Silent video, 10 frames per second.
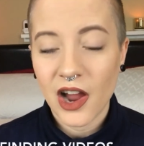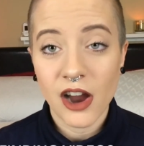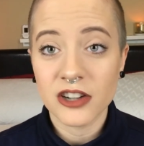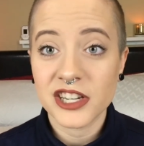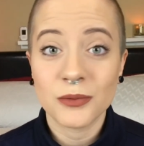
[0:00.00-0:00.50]

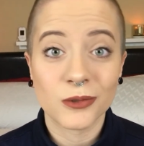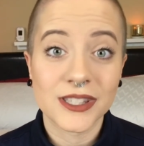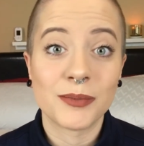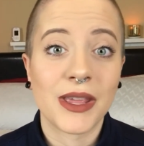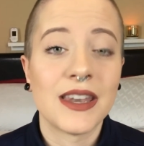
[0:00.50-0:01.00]
RJ will
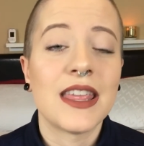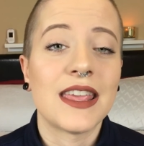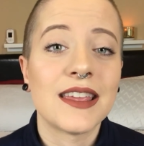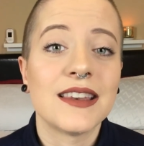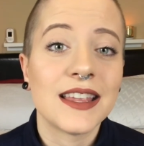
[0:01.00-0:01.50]
spin
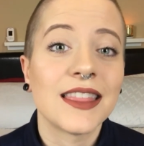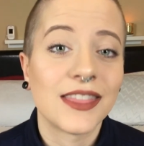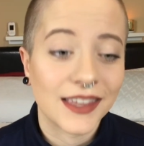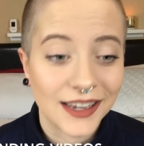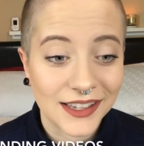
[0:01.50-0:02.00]

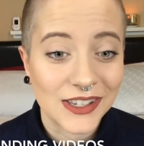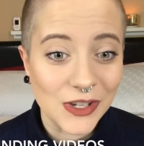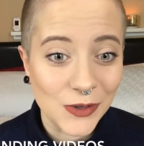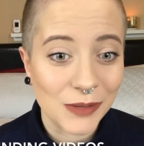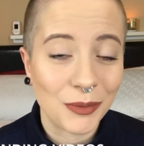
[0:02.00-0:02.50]
anything
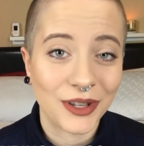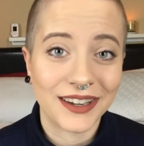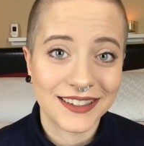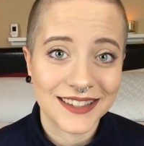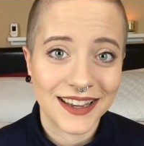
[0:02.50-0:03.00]
you can put
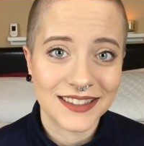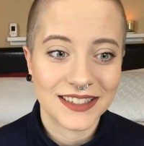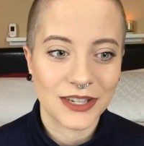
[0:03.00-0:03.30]
in his hands.